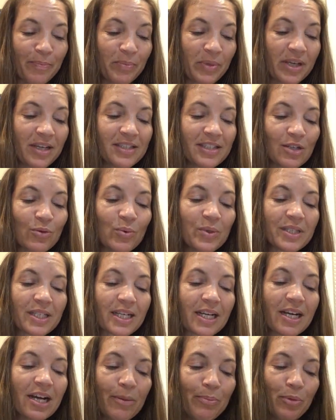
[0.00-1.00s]
because it was
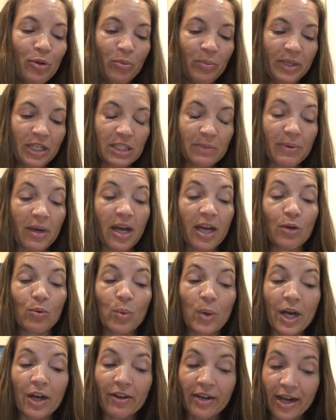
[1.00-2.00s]
a couple minutes
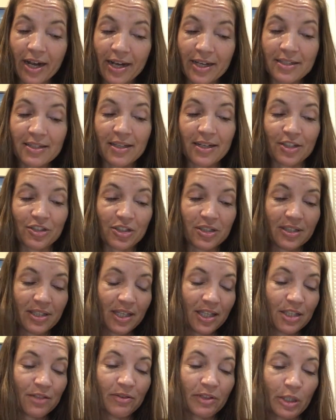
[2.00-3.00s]
behind. Whereas, and I should
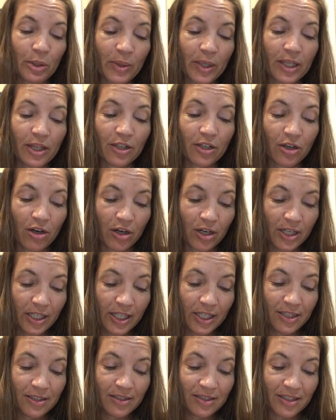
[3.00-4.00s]
say this really quick, the
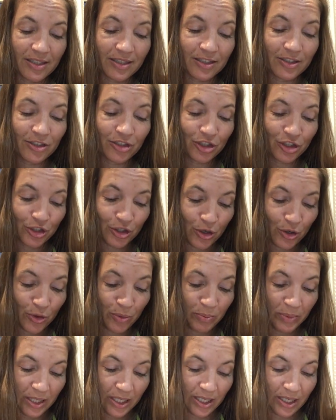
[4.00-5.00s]
Guardian didn't
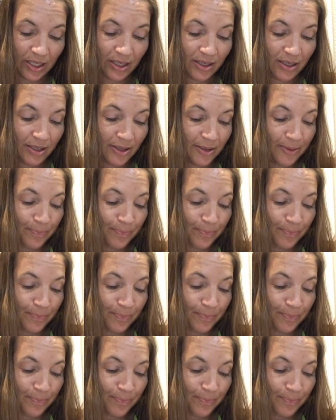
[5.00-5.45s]
show me